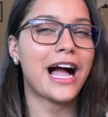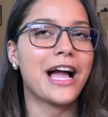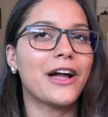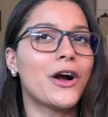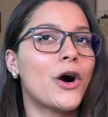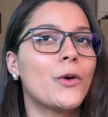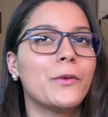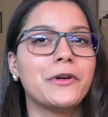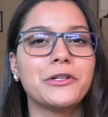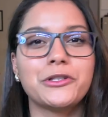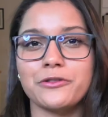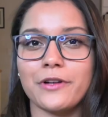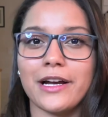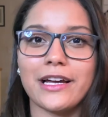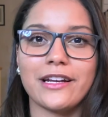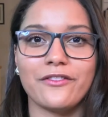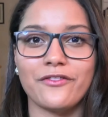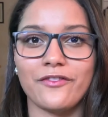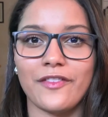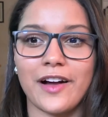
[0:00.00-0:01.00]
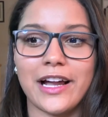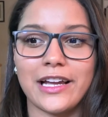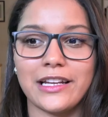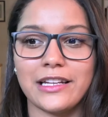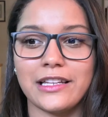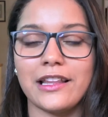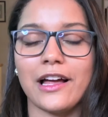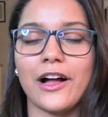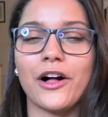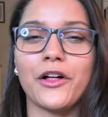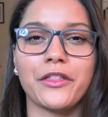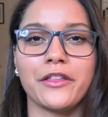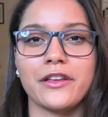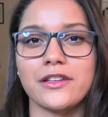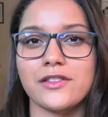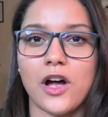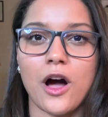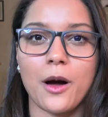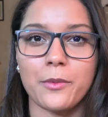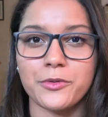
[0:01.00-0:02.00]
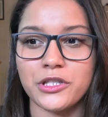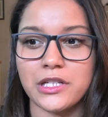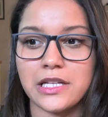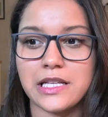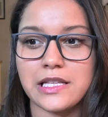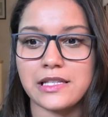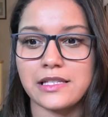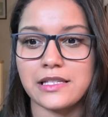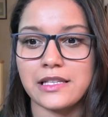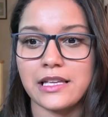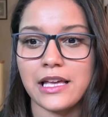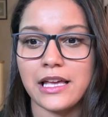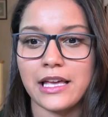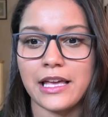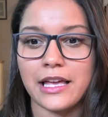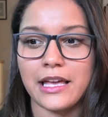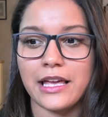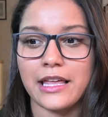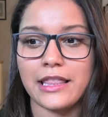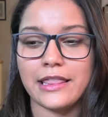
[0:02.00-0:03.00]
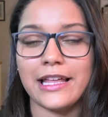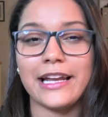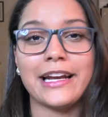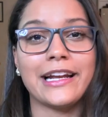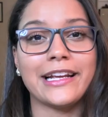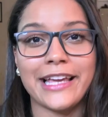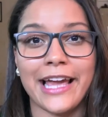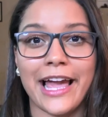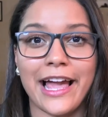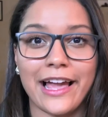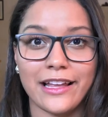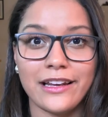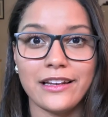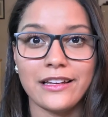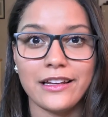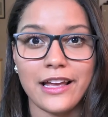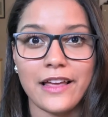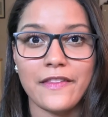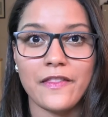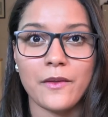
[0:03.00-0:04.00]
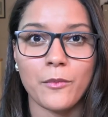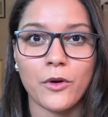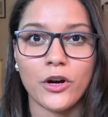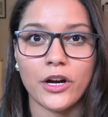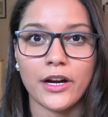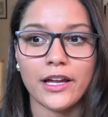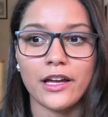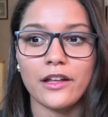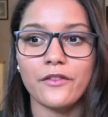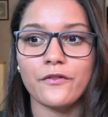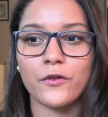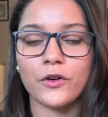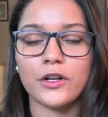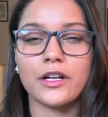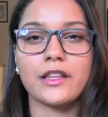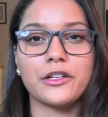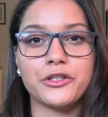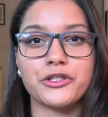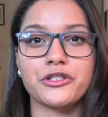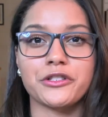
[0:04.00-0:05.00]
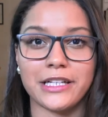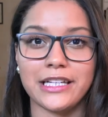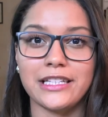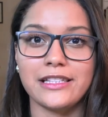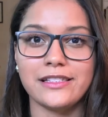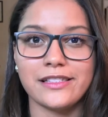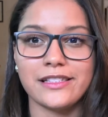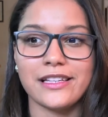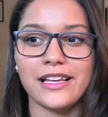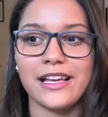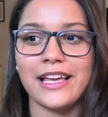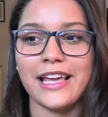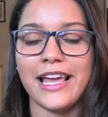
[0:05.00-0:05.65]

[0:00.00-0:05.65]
I always try to find the healthiest options that I can in the market for the treats.